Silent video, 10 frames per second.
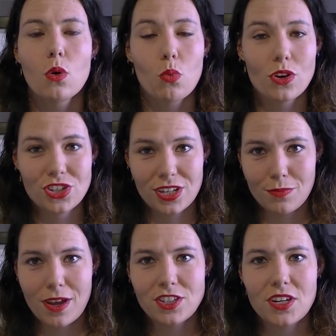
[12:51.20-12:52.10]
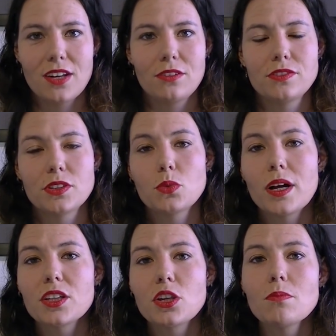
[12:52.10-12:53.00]
watching my channel for a
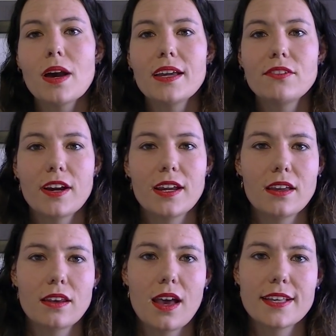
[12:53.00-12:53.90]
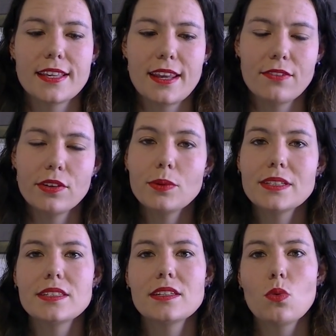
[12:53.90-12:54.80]
while, you might recognize that every
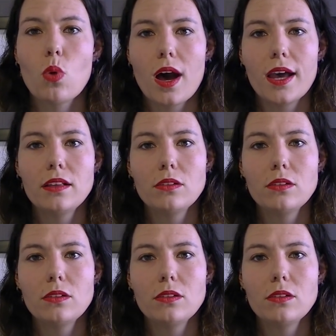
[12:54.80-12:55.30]
once in a while,